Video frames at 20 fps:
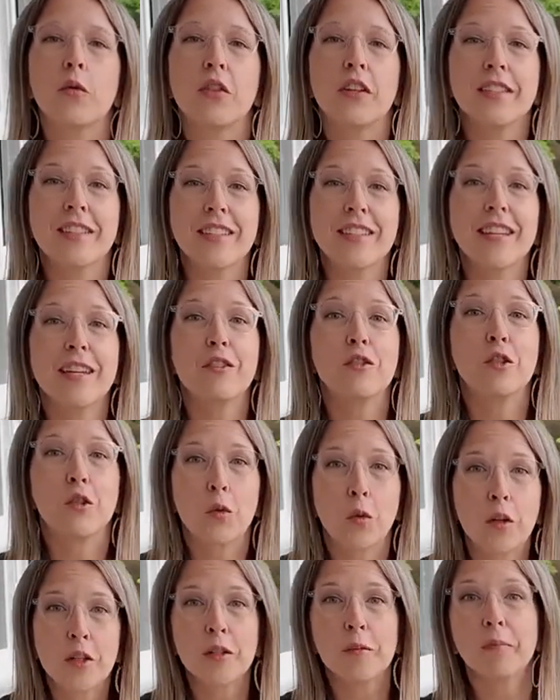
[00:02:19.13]
This is a
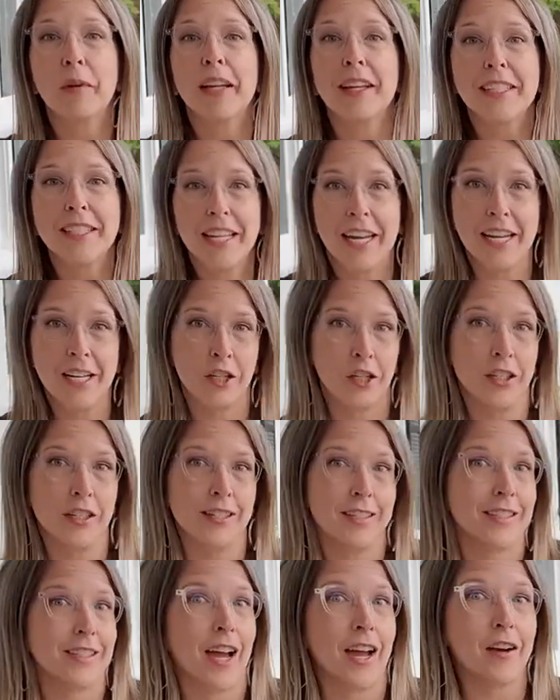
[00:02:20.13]
Georgian
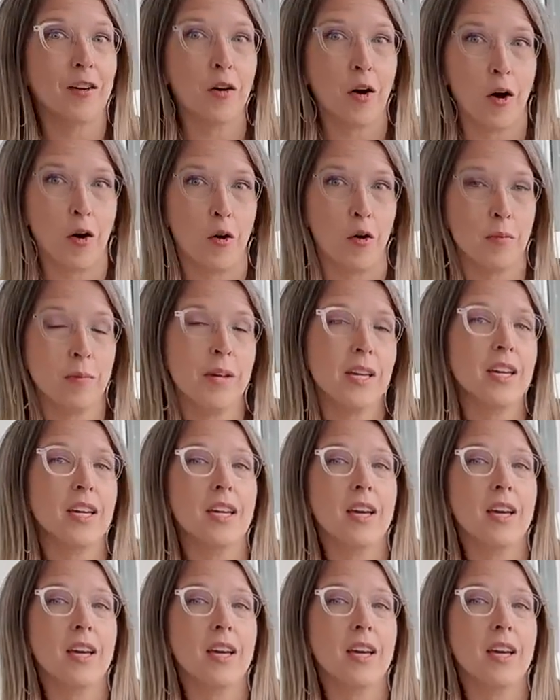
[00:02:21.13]
plantation style home